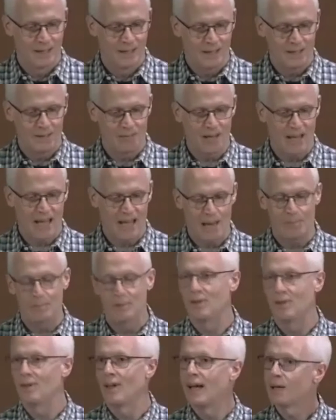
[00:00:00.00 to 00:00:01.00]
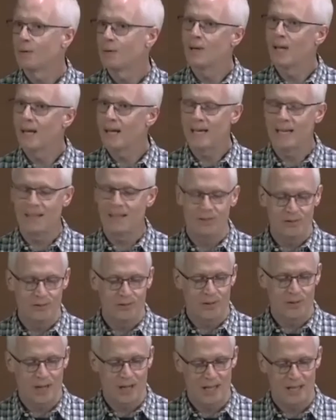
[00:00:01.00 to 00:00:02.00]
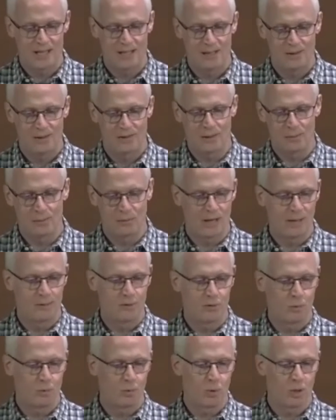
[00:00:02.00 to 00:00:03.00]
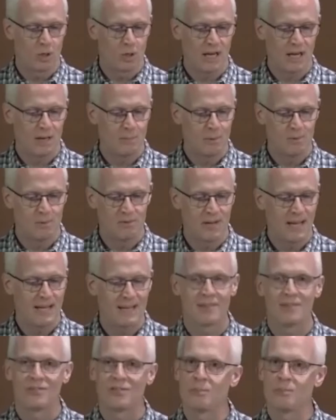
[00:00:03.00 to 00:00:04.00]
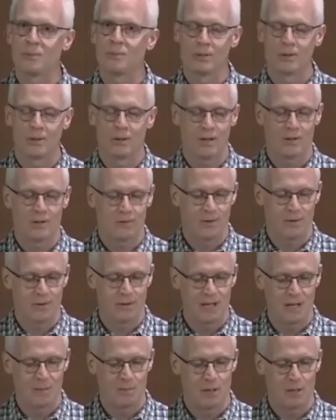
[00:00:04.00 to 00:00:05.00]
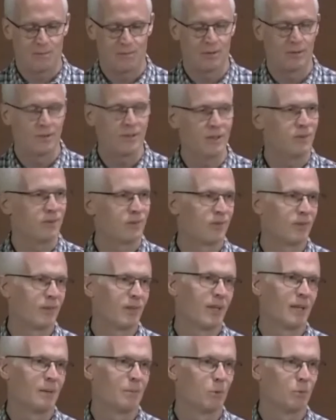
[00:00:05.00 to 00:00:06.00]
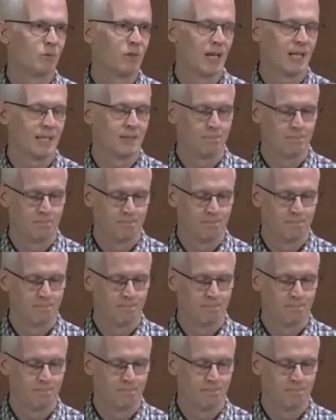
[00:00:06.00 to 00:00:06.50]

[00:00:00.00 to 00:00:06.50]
If they happened to like what I had to say, sometimes it would work out, but if not, I simply crossed their name off the list and I moved on.